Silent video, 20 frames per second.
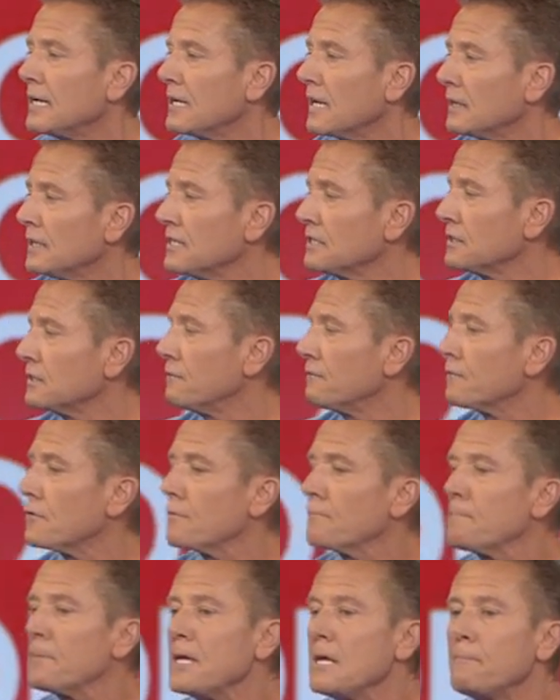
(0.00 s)
now listen,
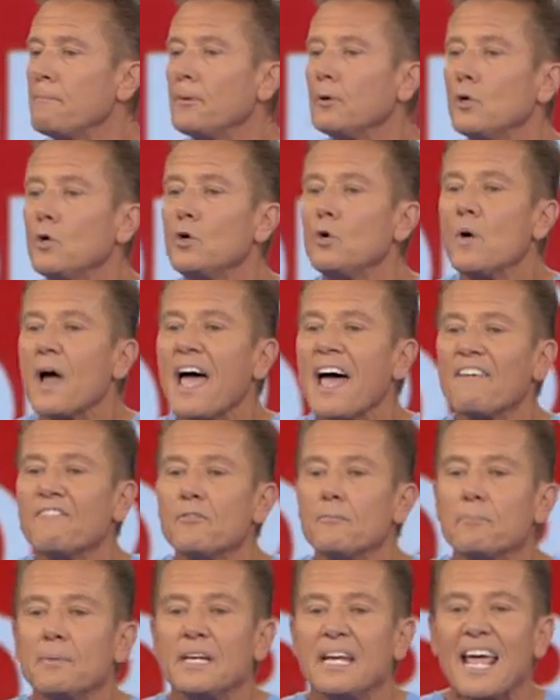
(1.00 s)
for people who
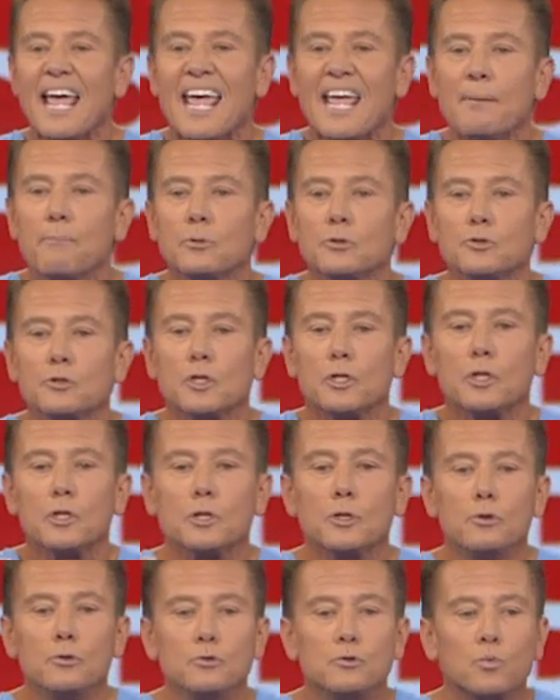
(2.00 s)
haven't been able to
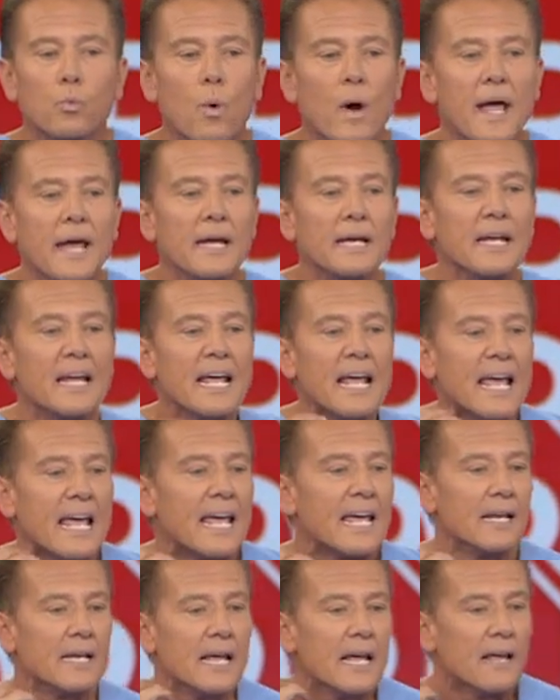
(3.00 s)
lose weight
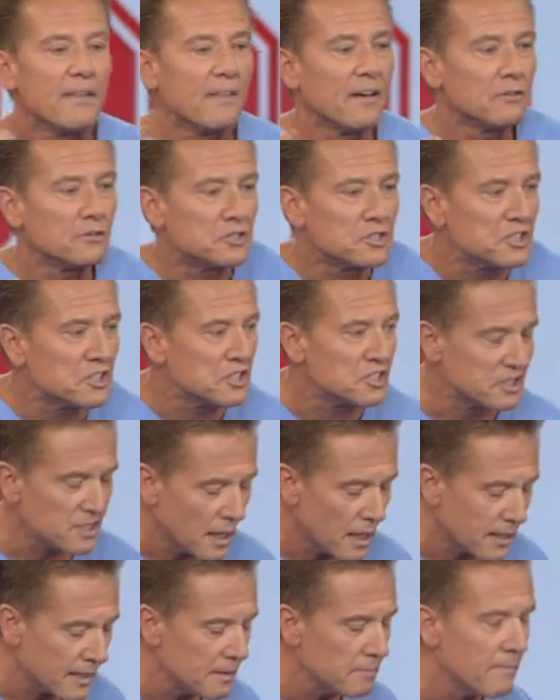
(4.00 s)
and they're
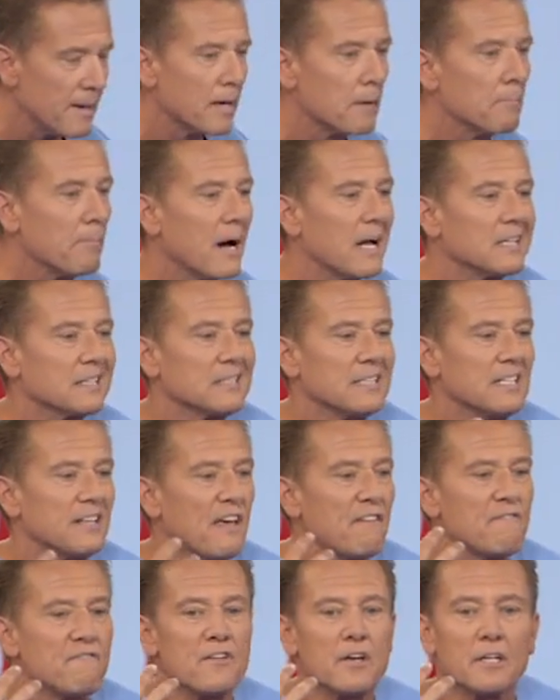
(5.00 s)
stuck and metabolically
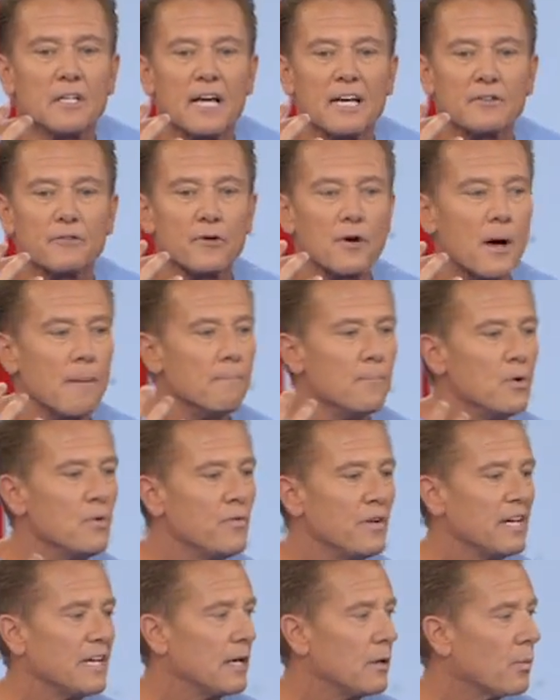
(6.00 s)
they feel like they're not
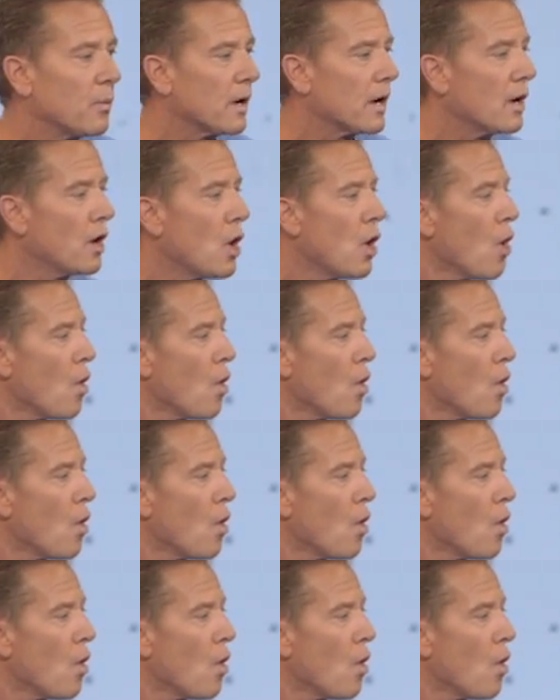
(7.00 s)
moving anywhere,